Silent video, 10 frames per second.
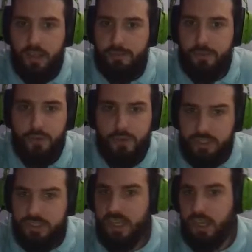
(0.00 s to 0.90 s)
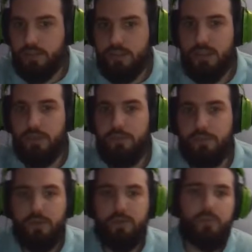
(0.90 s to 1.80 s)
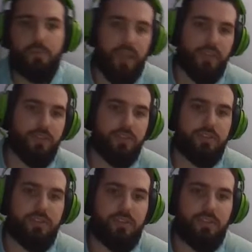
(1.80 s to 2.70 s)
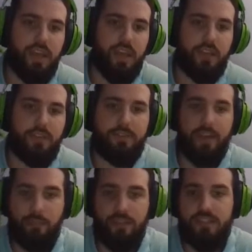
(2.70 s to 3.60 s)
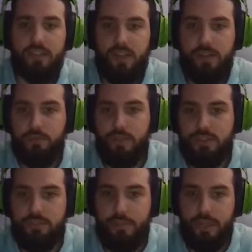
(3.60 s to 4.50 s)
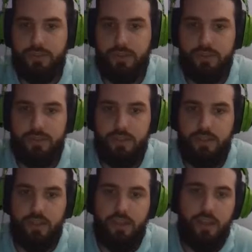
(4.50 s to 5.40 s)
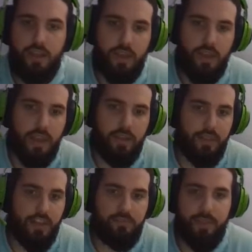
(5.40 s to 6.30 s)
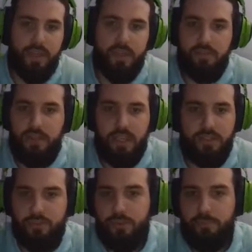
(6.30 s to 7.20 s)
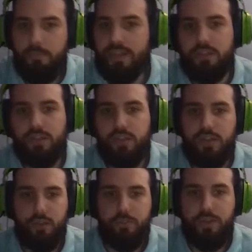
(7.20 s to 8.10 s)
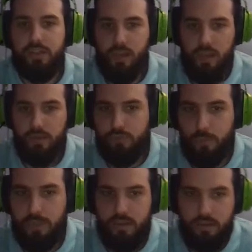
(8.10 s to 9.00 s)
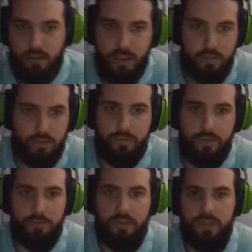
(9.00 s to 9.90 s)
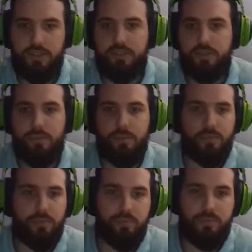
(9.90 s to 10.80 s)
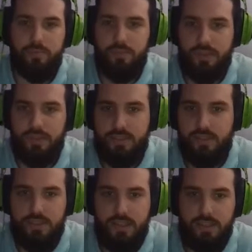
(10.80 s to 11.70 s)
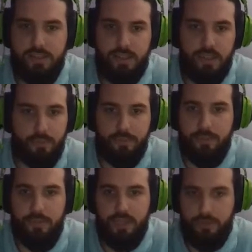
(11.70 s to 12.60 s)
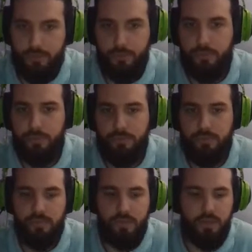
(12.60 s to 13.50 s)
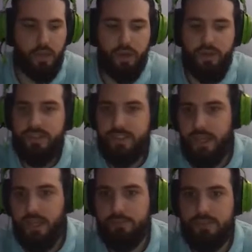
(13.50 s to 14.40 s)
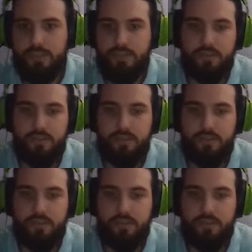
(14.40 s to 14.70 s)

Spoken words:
offer grievance counseling for both patients and the families and loved ones of patients, and they've been instrumental in helping a lot of women and their families through this disease and help them get through the hardest times.